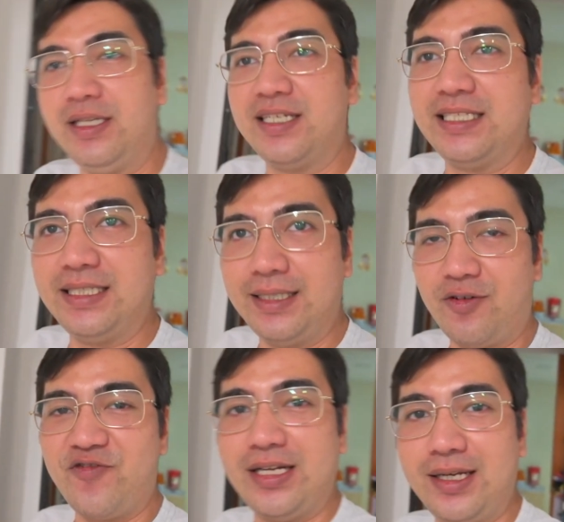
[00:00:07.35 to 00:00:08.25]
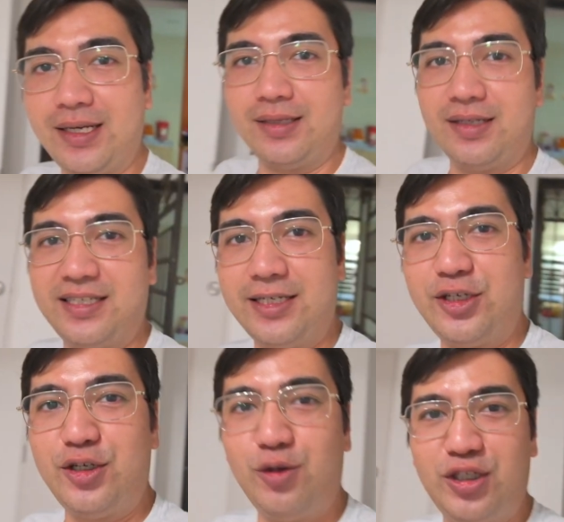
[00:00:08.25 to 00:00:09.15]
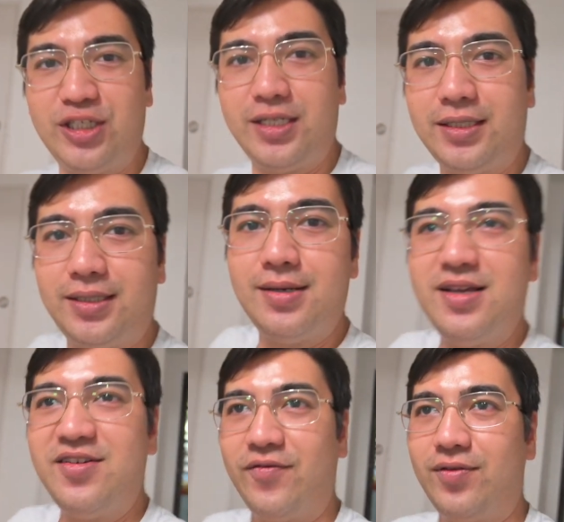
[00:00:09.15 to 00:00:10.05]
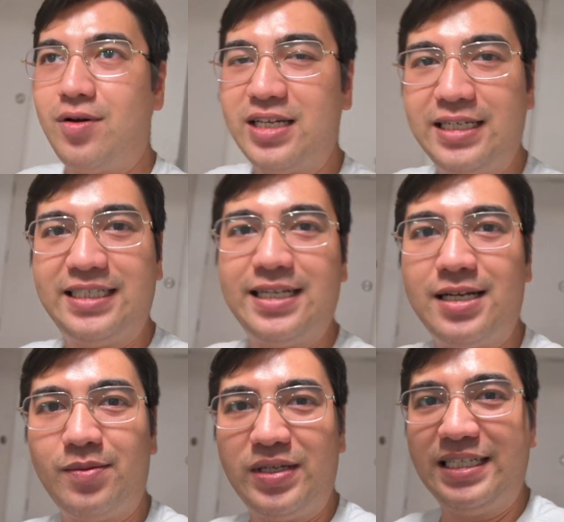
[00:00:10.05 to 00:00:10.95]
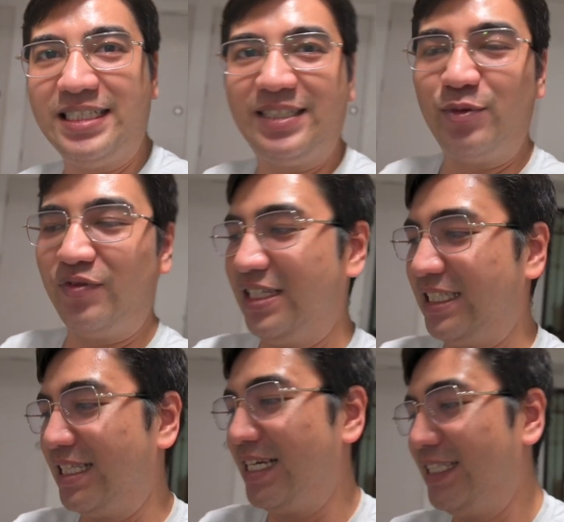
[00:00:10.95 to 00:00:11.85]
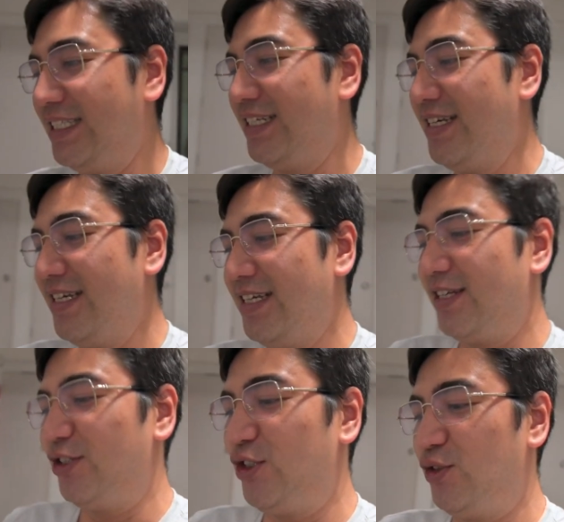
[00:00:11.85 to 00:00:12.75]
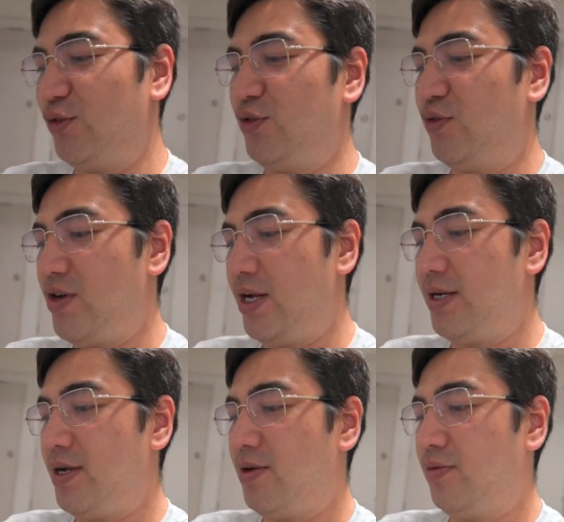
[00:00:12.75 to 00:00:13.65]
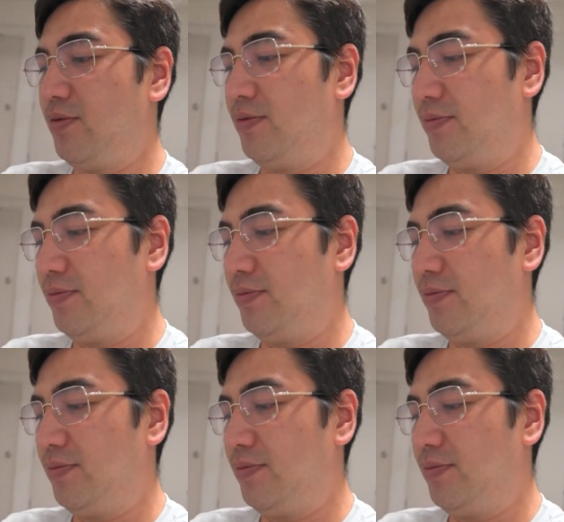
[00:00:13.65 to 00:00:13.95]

You can see how ridiculously huge this vlogging setup is with this lens. I'm going to show you right now.